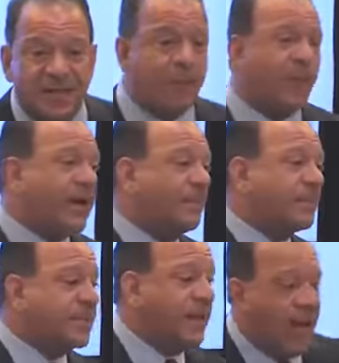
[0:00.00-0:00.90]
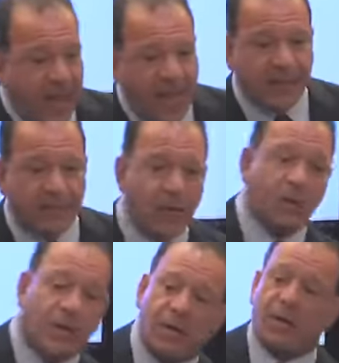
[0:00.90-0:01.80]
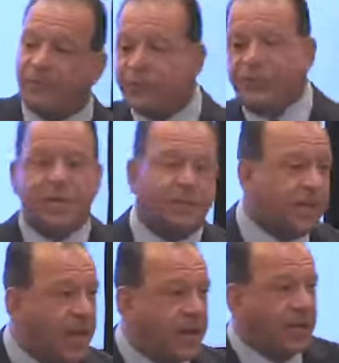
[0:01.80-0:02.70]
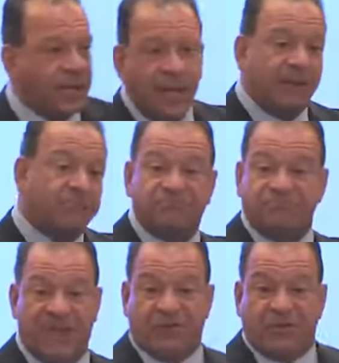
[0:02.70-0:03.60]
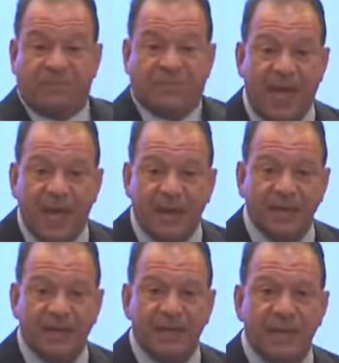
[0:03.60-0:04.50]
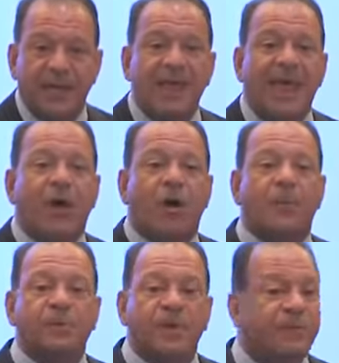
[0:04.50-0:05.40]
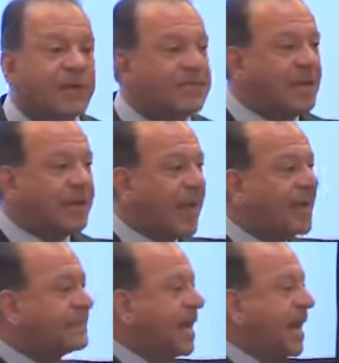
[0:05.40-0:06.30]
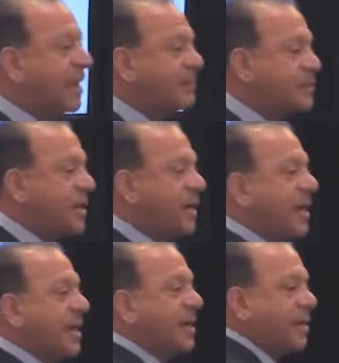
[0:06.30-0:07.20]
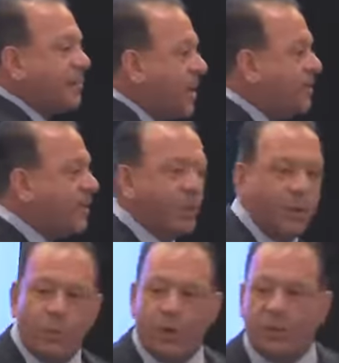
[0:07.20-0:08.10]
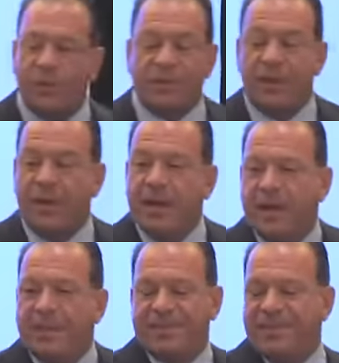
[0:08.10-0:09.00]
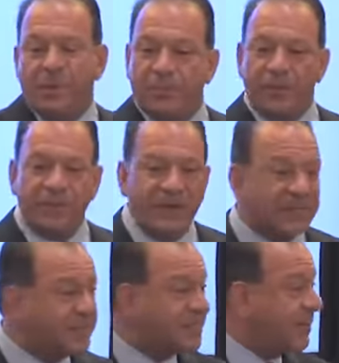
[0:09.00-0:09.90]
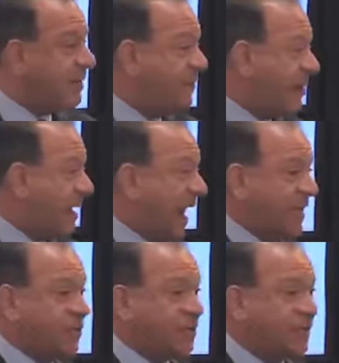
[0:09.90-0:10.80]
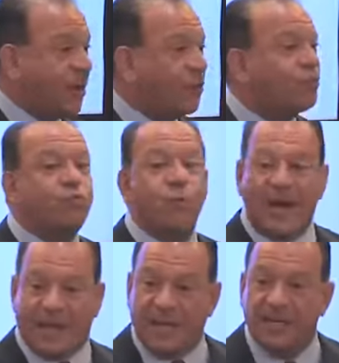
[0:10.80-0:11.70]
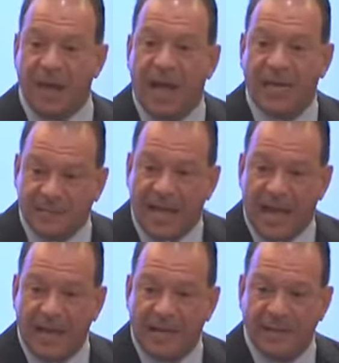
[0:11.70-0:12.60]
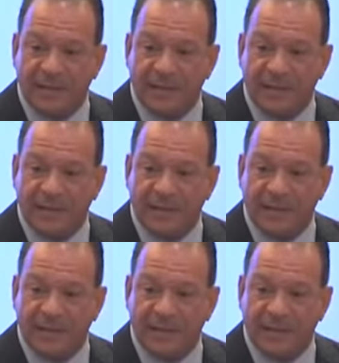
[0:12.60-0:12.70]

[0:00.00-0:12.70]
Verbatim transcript: They didn't wake up and say, hey, let me go cut off Christina today and get her upset. They are oblivious. And a lot of times, the people that we work with, they're oblivious to some of their actions. They don't recognize that.